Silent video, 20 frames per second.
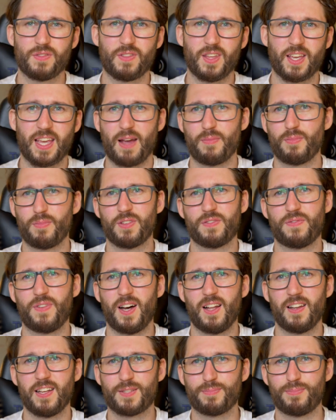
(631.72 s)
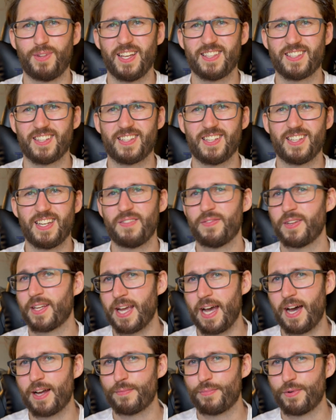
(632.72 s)
the camera's far less pleasant and even
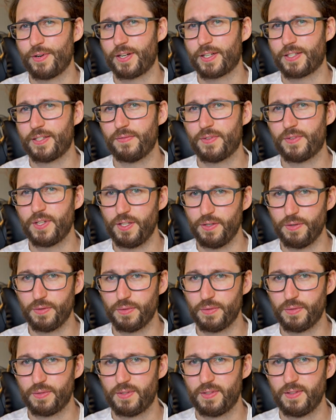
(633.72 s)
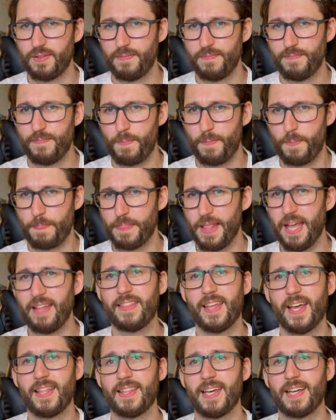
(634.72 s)
counterproductive to use.
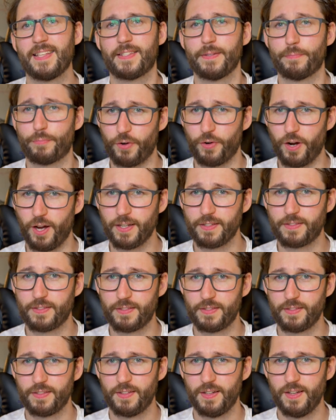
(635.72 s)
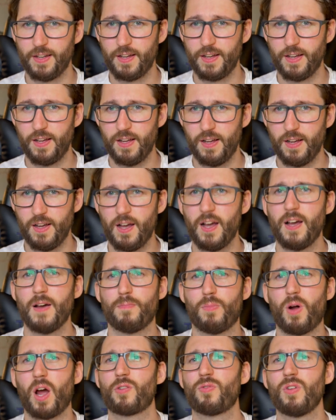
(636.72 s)
And then there's the price.
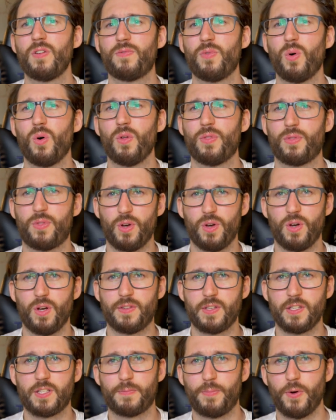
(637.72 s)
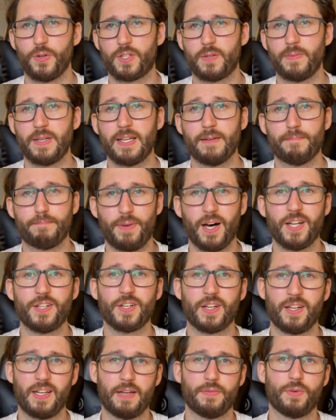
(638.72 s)
Micro Four Thirds is supposed to be a
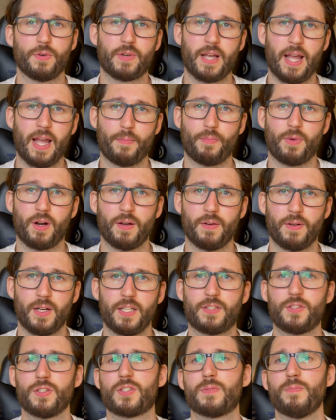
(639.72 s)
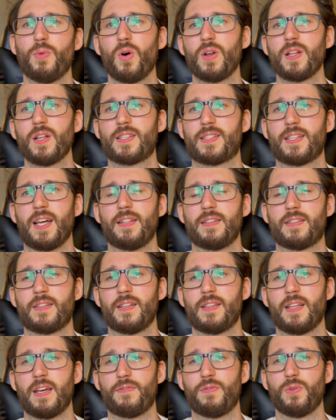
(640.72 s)
budget-level camera. It's a smaller
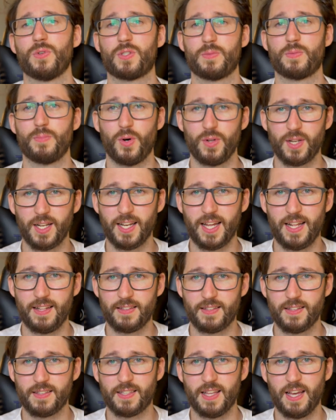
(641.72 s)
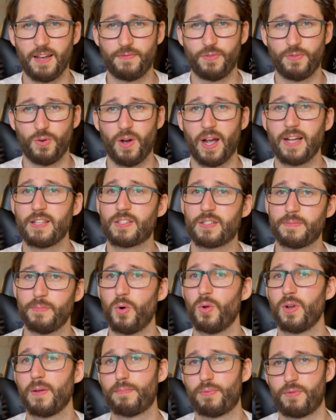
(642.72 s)
sensor, therefore smaller lenses, therefore a
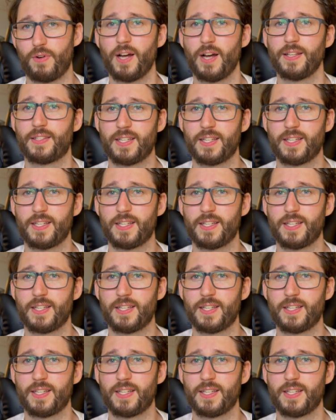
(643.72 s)
smaller price